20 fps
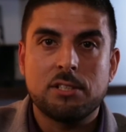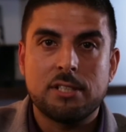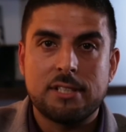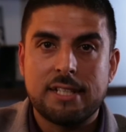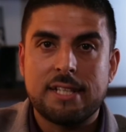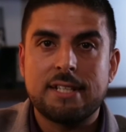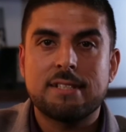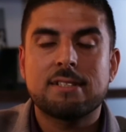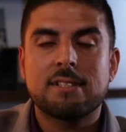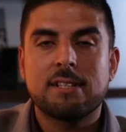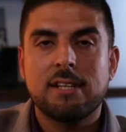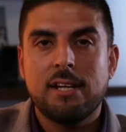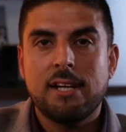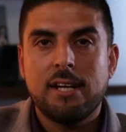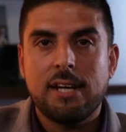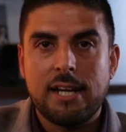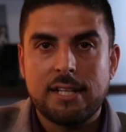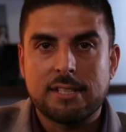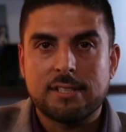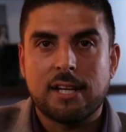to disk,
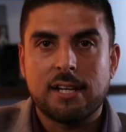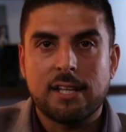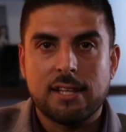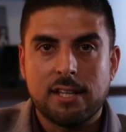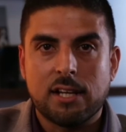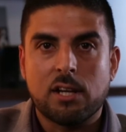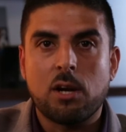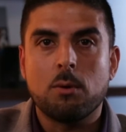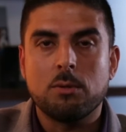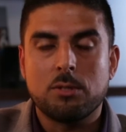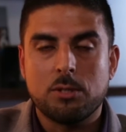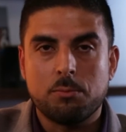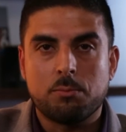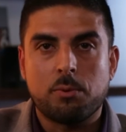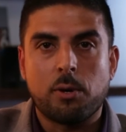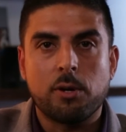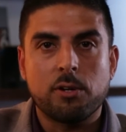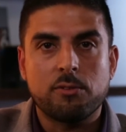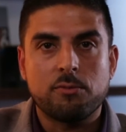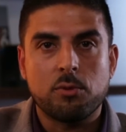it's kind of the go-to
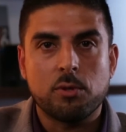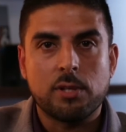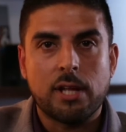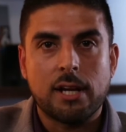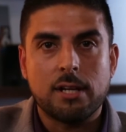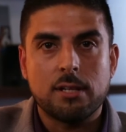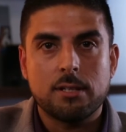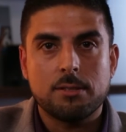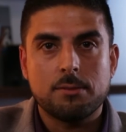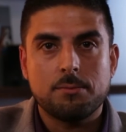product for that.